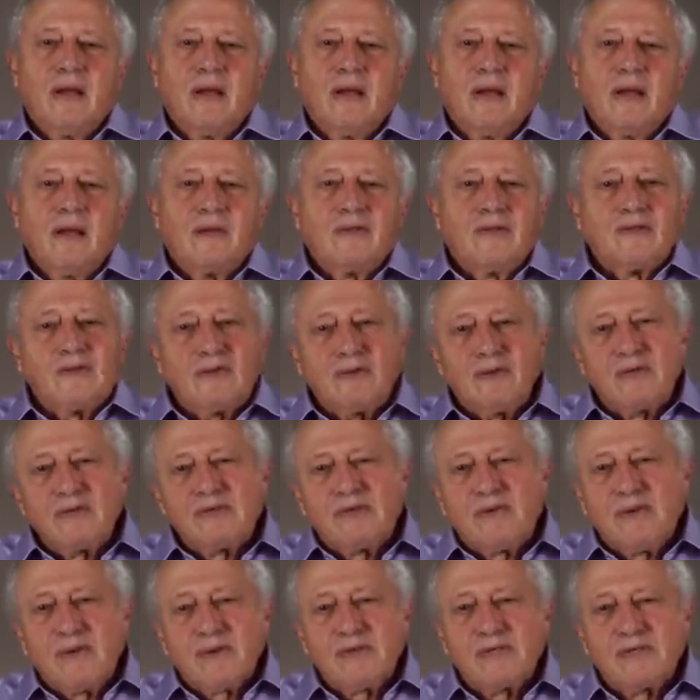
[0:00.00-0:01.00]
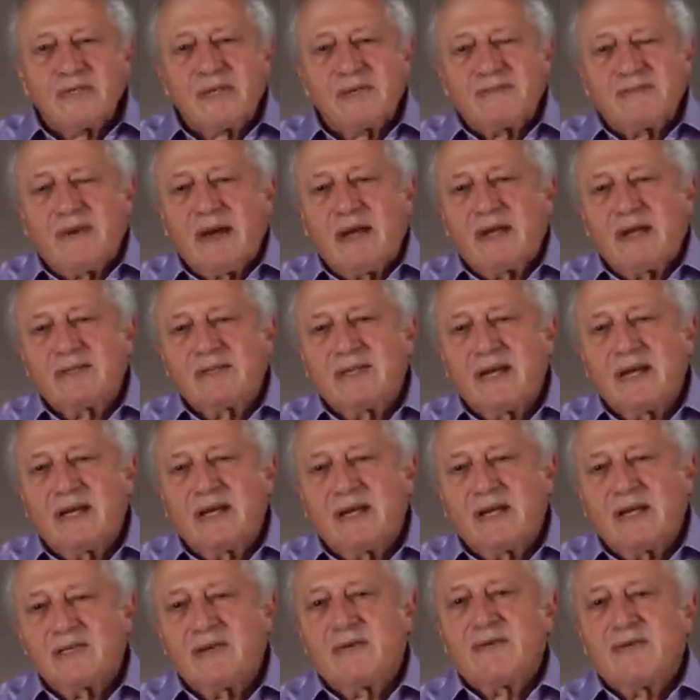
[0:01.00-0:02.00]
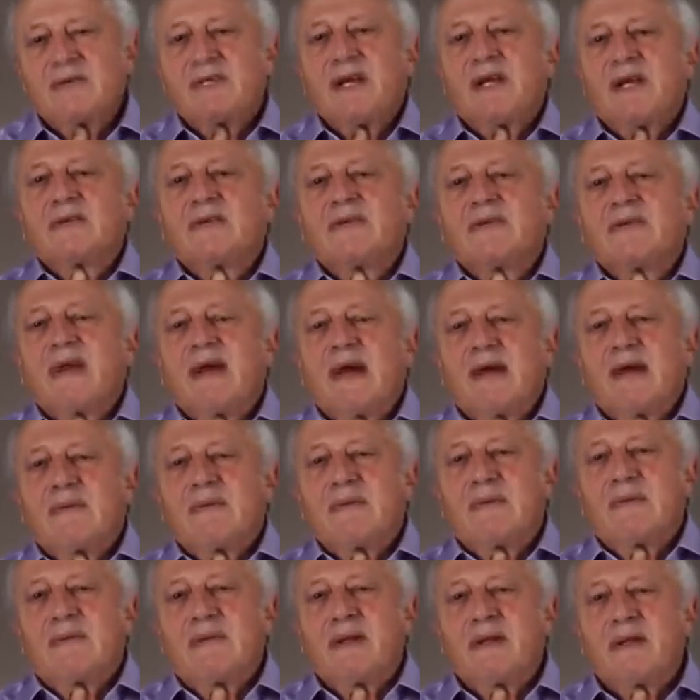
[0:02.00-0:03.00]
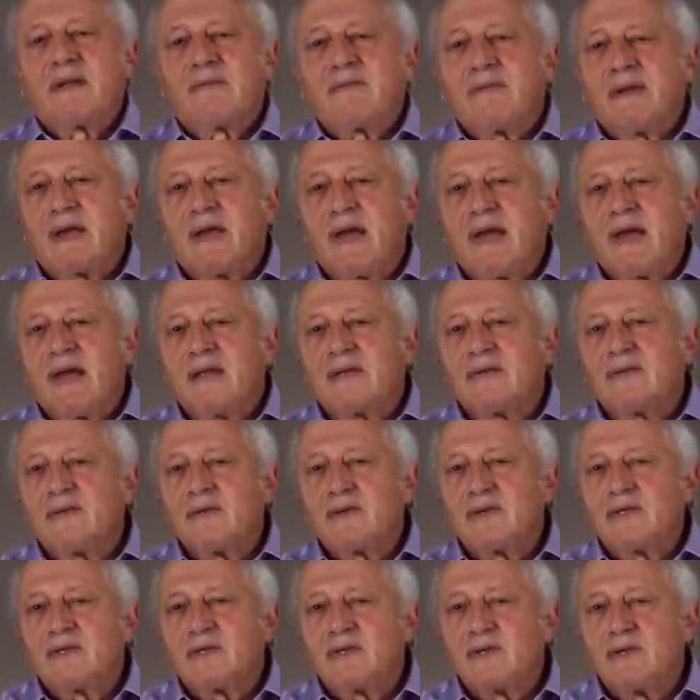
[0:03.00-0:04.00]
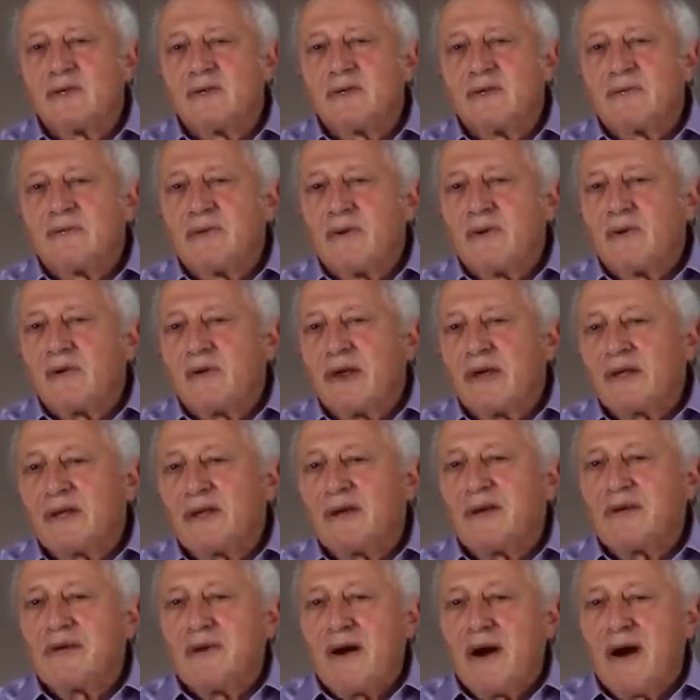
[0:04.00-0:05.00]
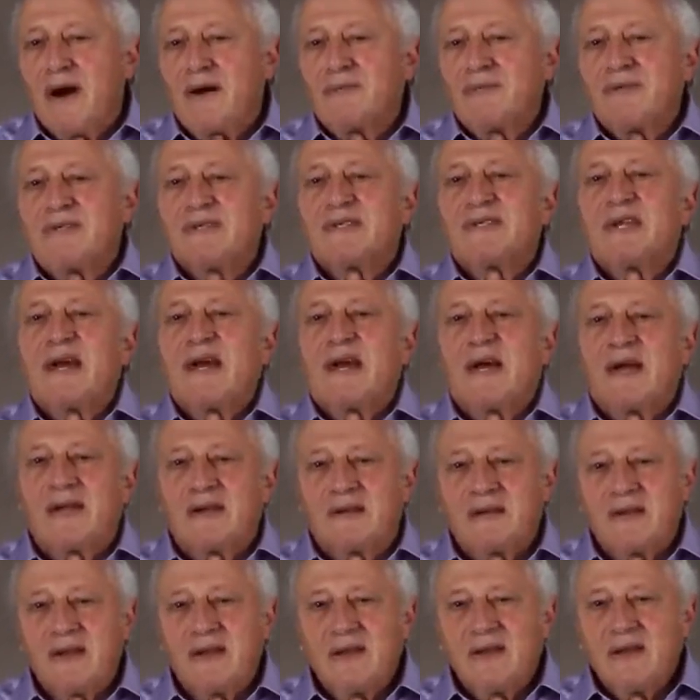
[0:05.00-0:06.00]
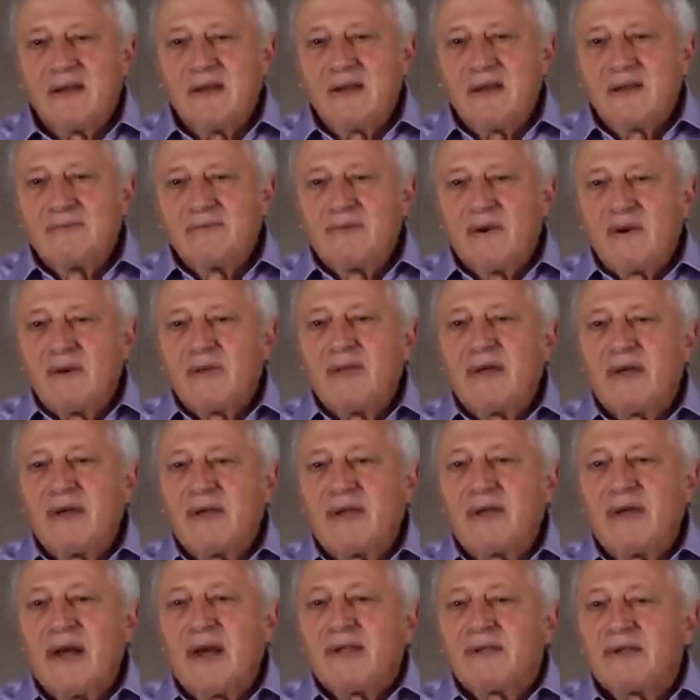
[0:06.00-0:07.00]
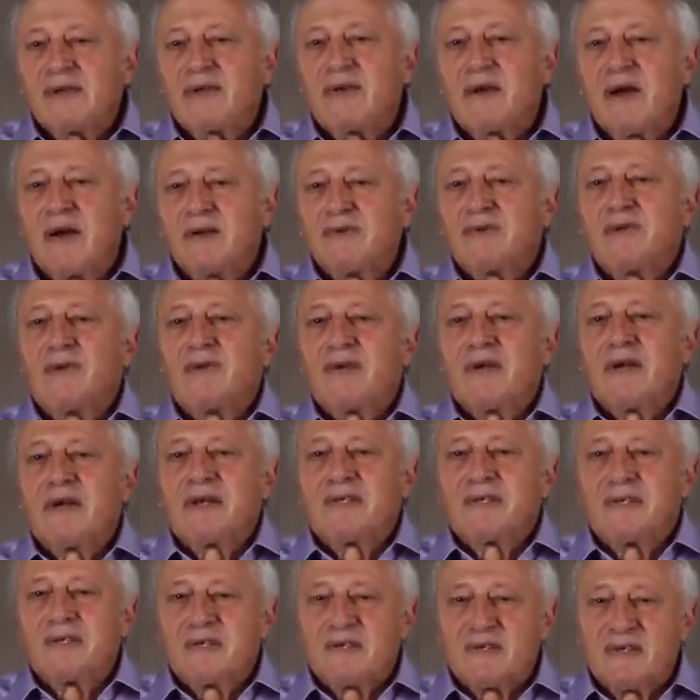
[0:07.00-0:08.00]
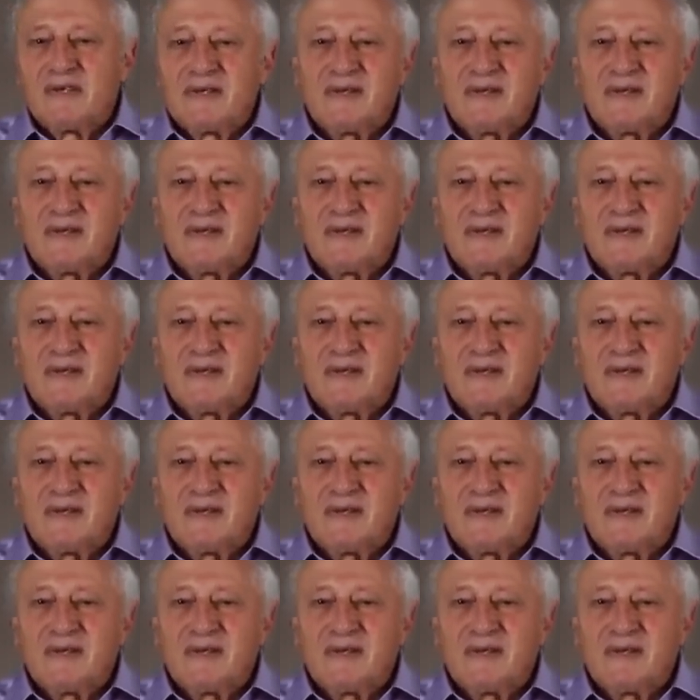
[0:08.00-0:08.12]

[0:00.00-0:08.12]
The Jewish forces in Palestine, as a result of the Arab rebellion, began to assume a more regular army style, more than an underground organization.